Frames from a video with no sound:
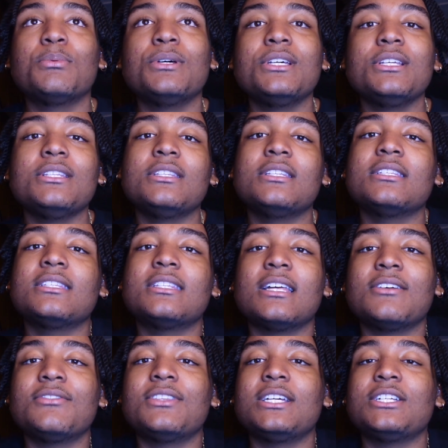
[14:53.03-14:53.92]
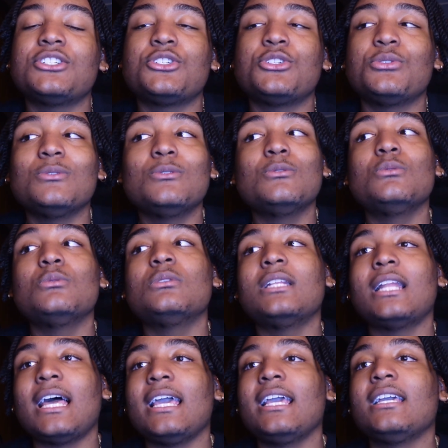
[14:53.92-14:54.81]
Put the stuff that you
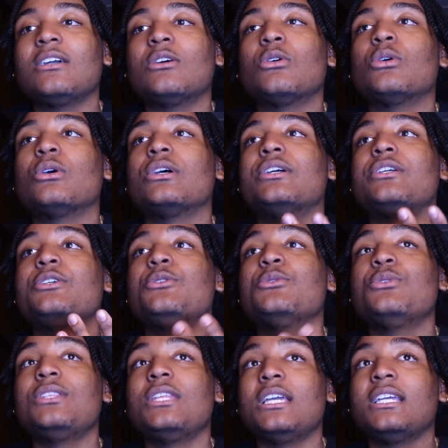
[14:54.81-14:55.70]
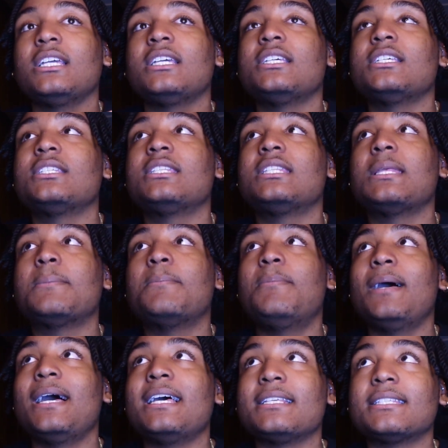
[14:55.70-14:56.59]
like or you think is the
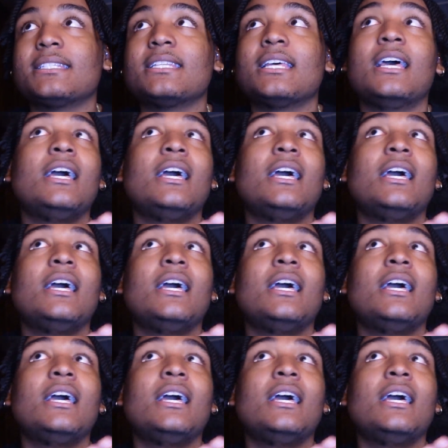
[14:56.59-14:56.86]
best